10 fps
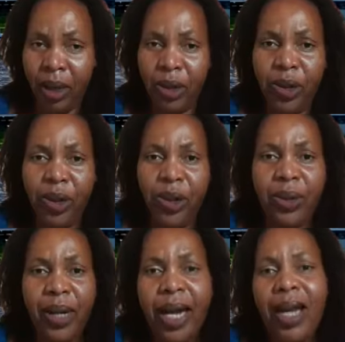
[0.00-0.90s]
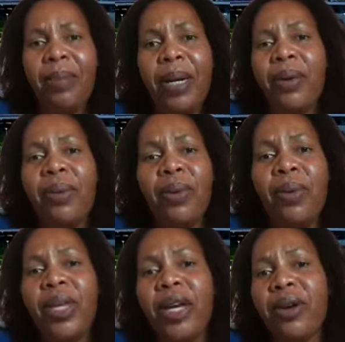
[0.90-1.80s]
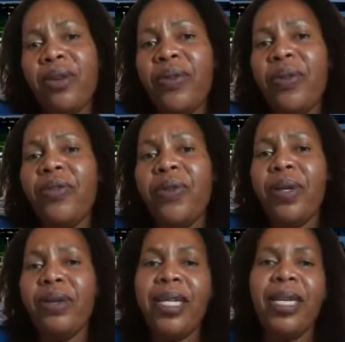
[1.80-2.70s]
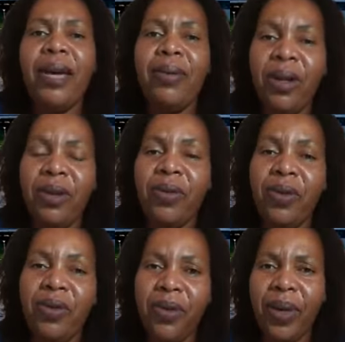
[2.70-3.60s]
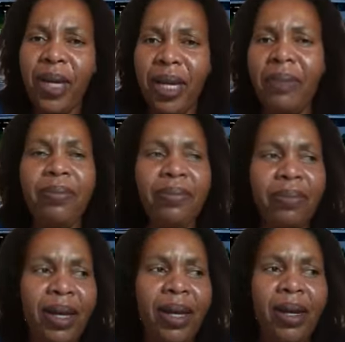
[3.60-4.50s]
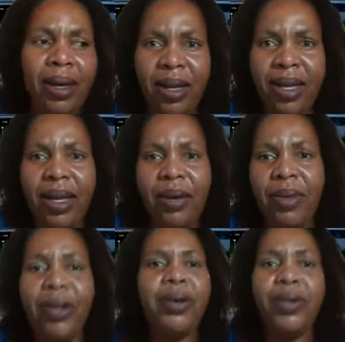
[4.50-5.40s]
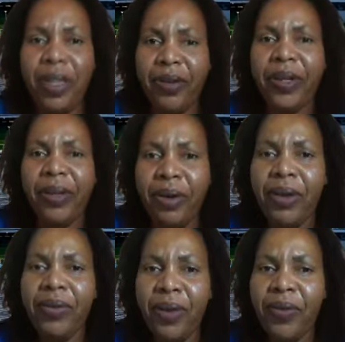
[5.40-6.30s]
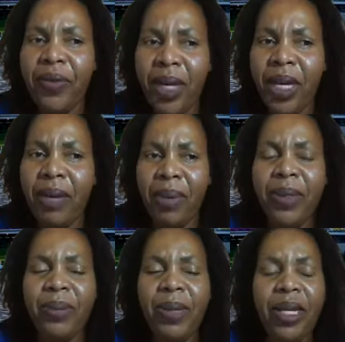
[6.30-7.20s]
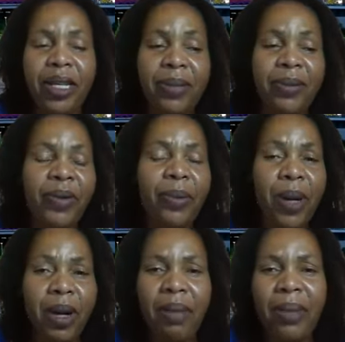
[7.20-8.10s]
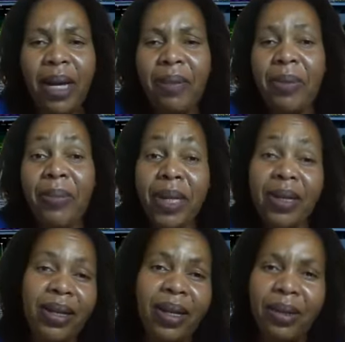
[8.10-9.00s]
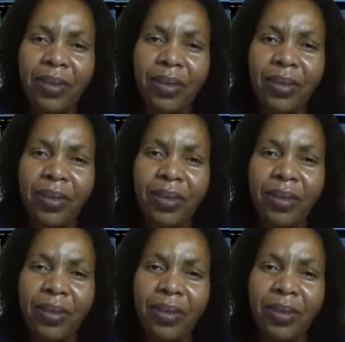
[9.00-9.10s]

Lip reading: used to lie about who they're going to vote for. They say, yeah, we're going to vote for him. Yeah, we're definitely going to vote for him. That was many years before Barack Obama. But yeah,